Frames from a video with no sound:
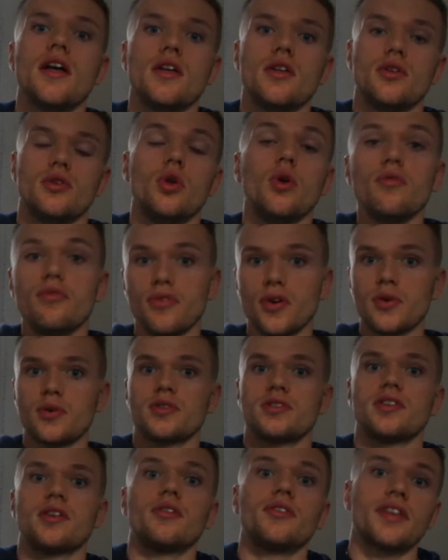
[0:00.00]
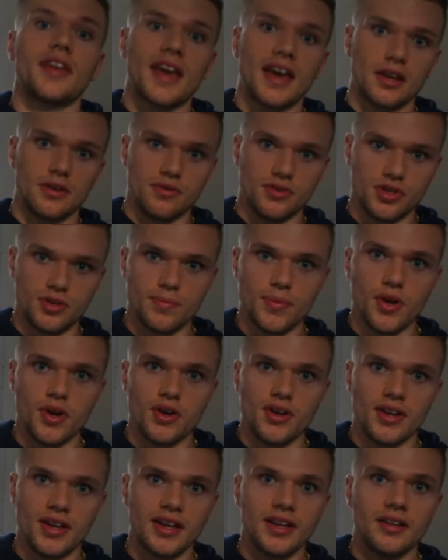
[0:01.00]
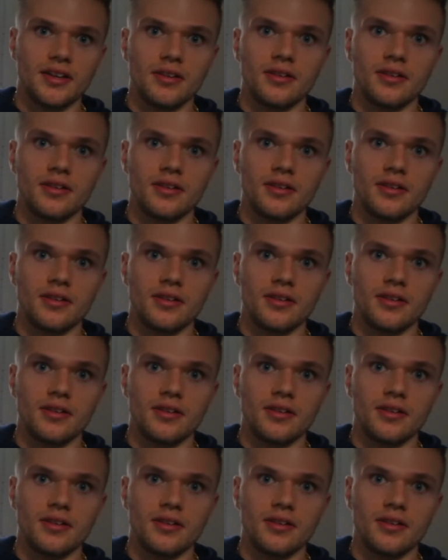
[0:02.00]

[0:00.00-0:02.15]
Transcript: You're not focusing on the calories you're burning,